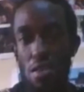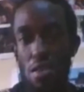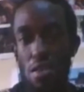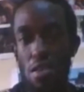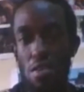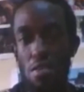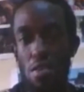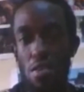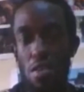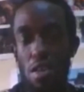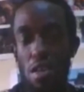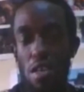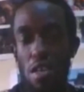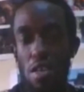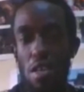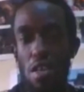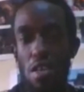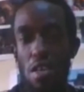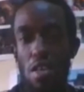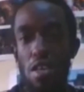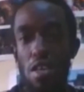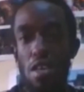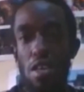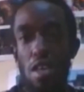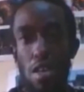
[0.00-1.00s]
You get,
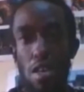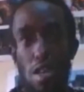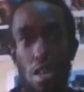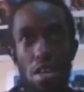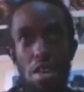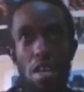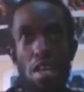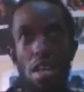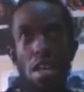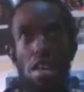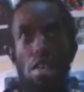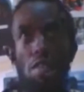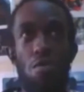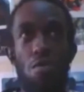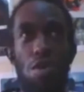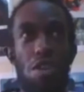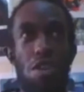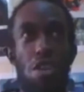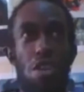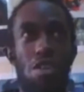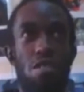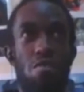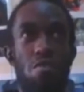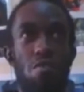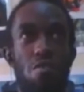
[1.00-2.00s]
here we
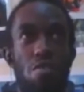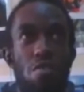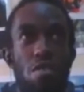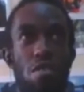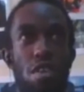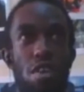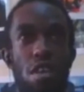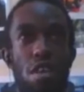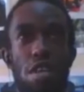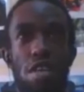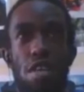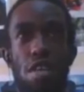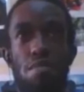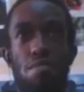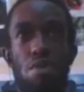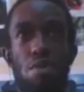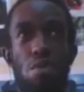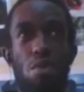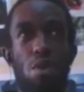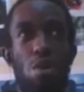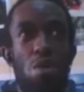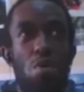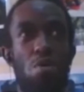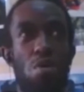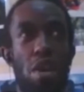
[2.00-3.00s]
can, here
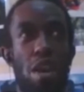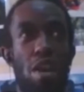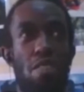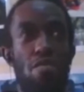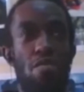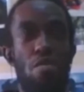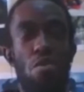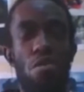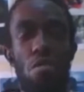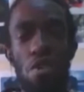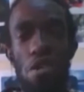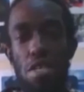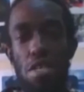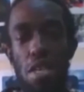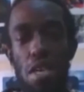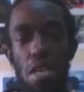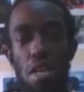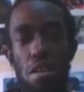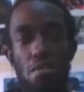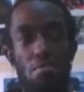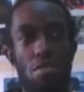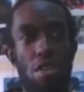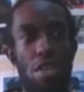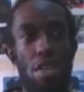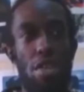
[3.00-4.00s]
because we have all the
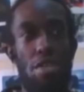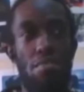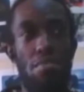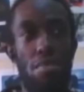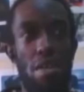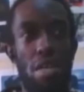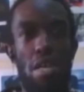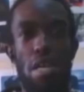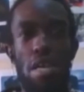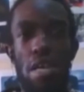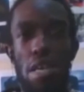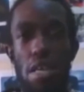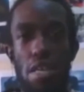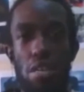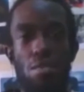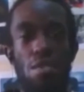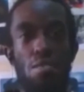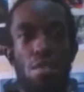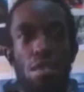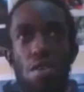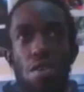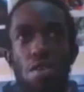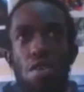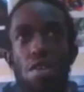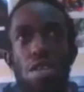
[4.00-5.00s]
time, we can be like, no, we
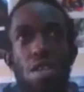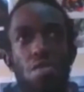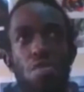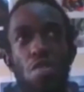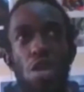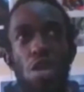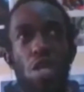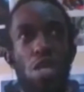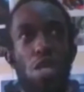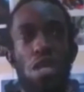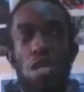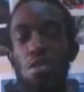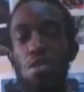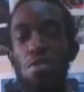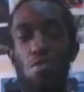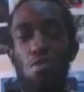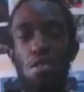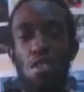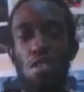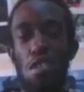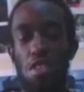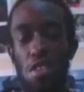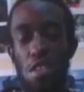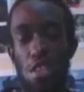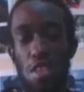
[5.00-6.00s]
don't need to actually do the
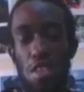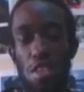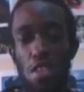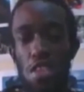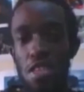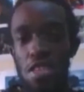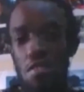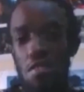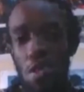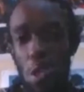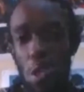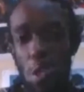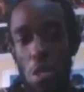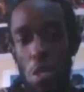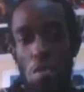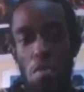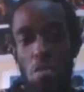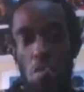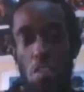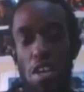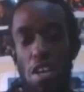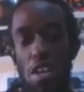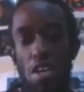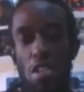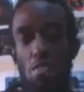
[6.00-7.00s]
things in visual
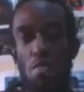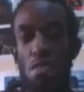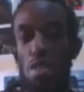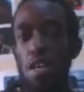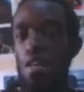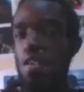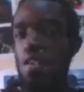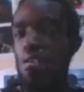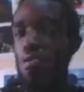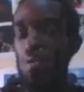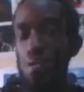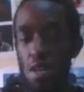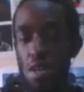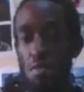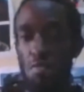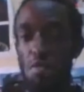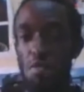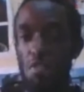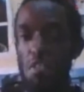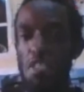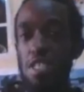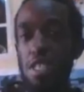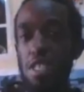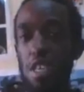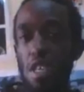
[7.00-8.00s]
effects, we can do them on
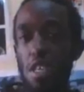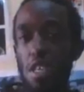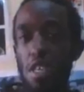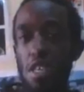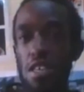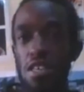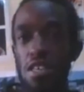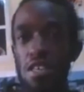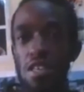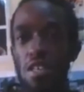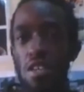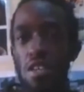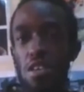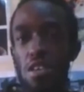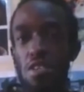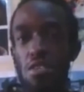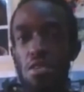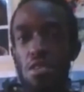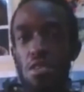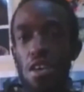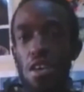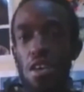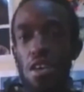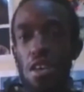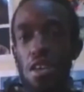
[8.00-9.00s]
set. You
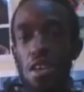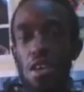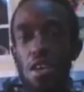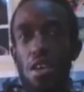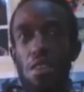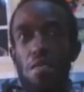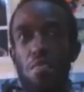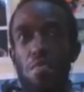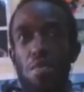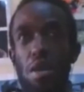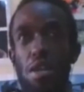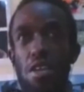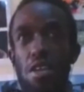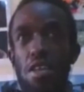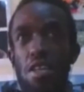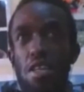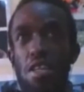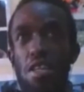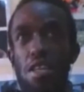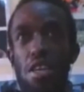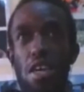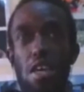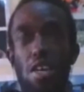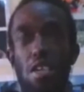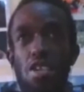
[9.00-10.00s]
get, but in
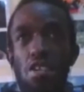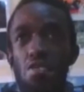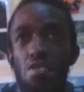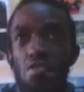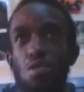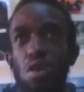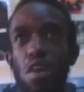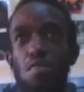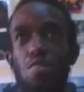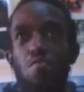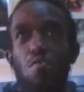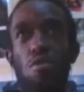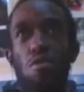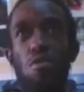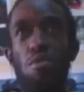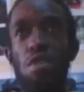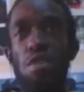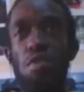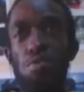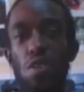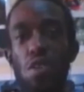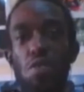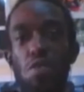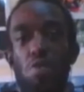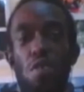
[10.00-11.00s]
case you have moments
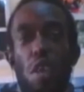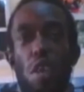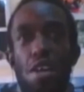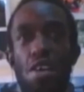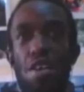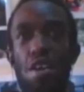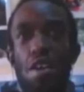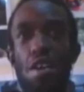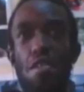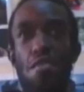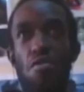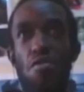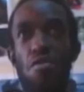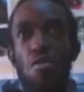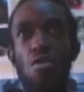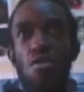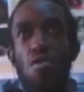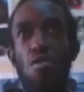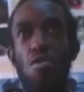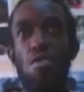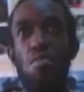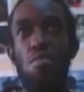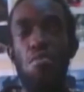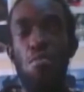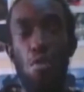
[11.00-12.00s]
where you can't
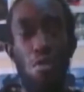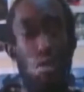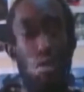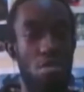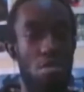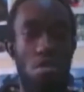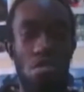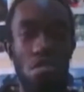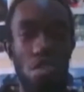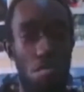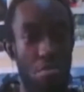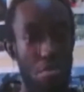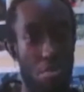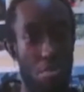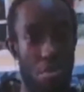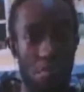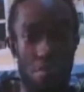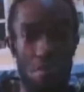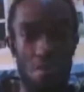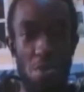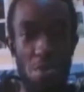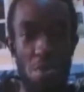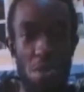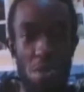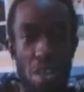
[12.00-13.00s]
afford most of the
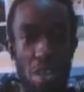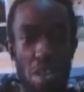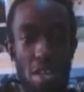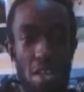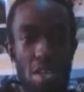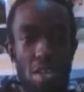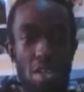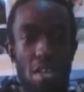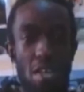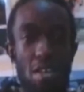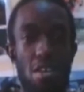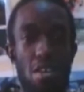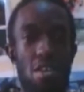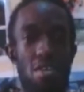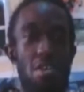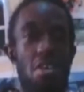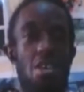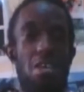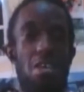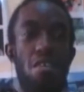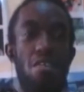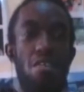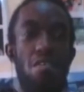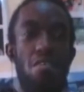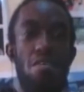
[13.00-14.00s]
props you need,
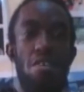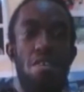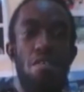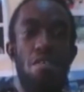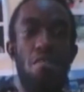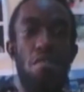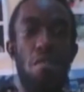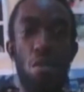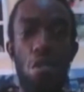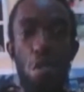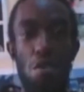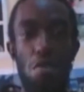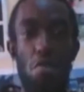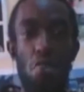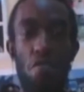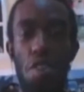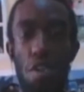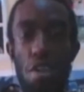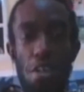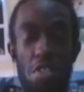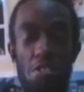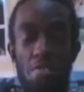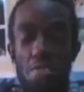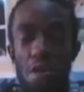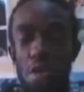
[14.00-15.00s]
the visual
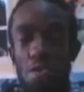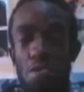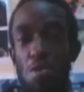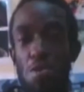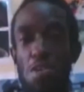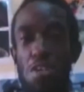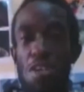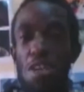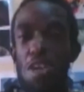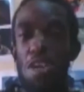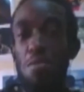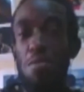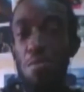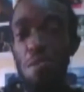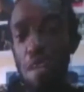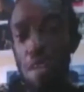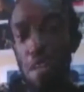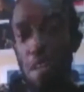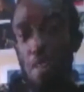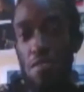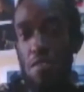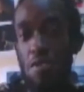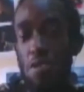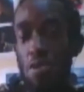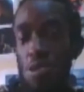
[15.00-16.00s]
effects person can make
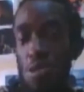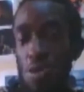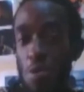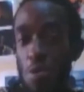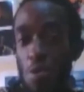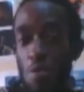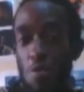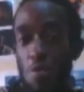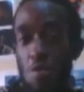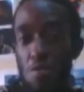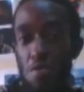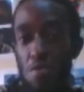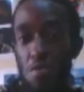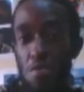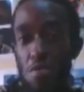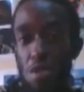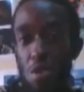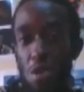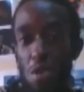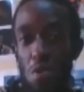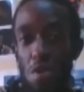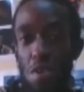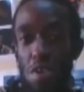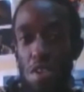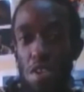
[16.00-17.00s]
it for you.
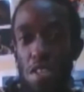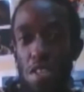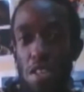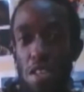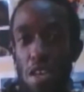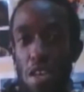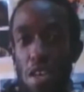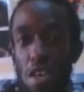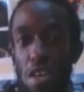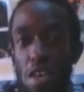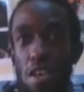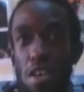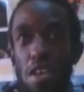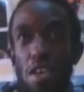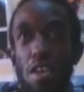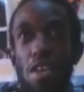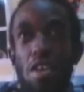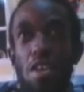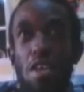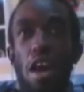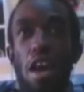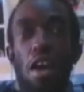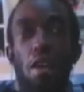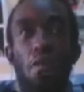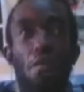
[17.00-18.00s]
You understand?
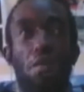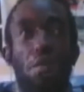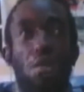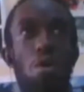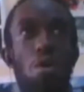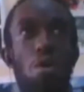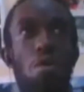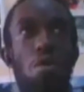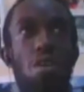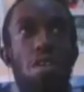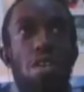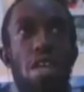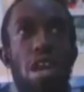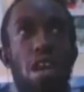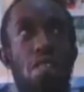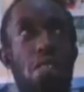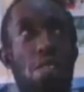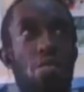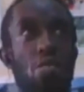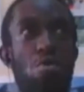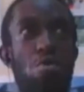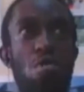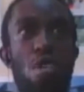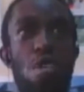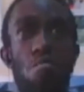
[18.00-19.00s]
And we always have
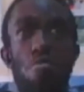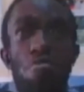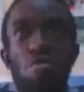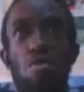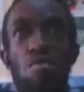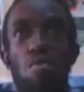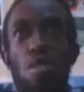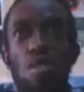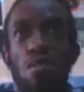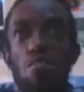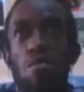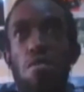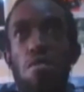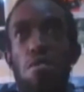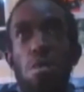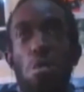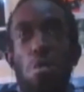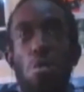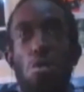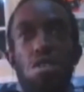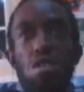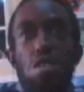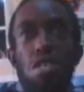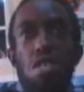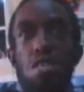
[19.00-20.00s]
also a problem of
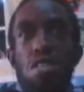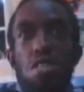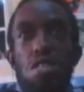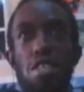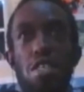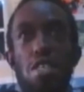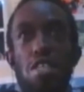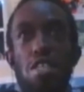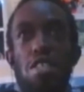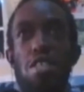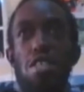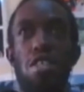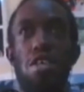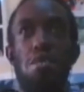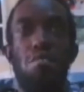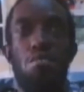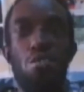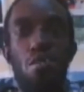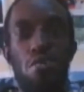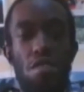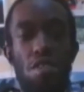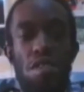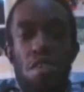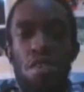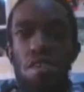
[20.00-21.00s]
shooting scenes in a
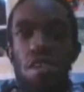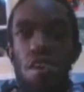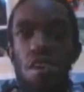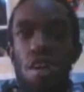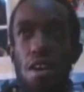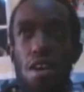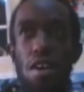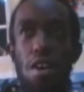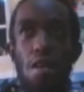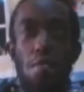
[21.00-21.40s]
moving car.